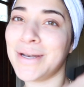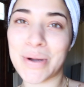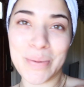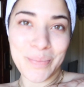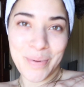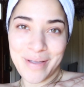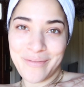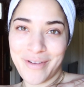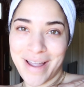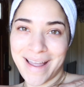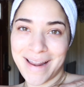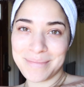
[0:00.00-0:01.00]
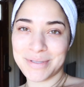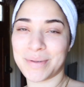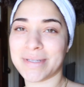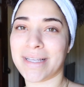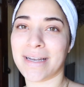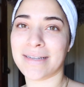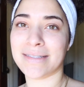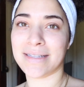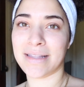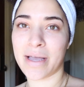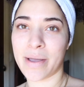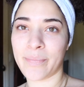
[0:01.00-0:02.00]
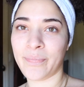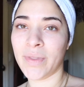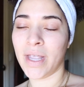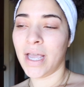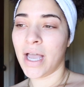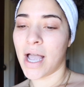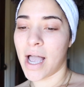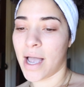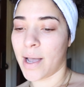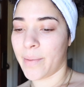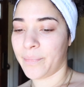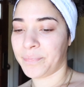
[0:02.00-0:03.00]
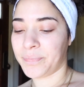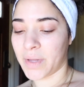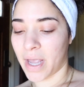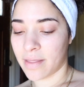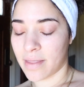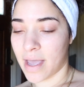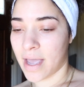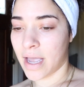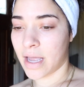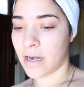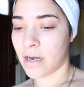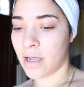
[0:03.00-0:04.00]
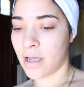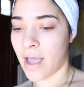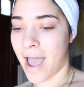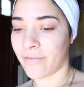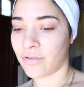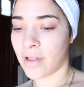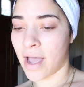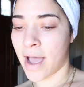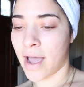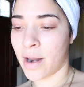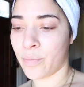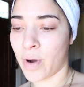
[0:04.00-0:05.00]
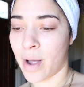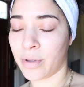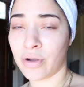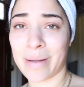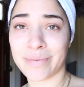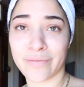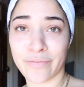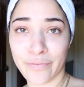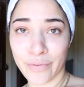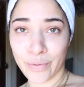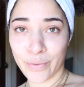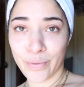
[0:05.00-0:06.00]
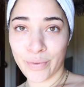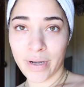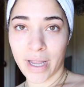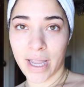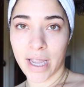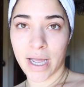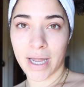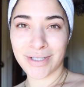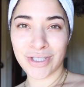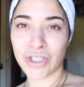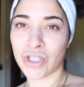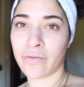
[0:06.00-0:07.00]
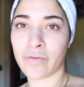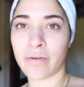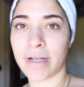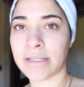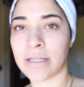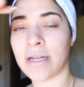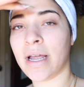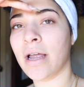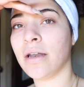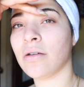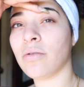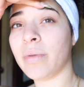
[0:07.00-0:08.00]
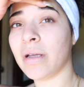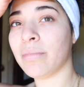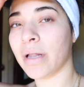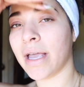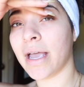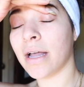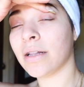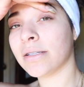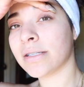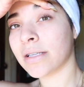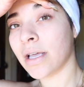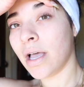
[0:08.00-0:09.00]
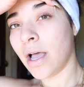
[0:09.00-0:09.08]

and her boyfriend. I'm so excited to see them. And then after that, probably grab some food and just chill for the rest of the day. No big plans.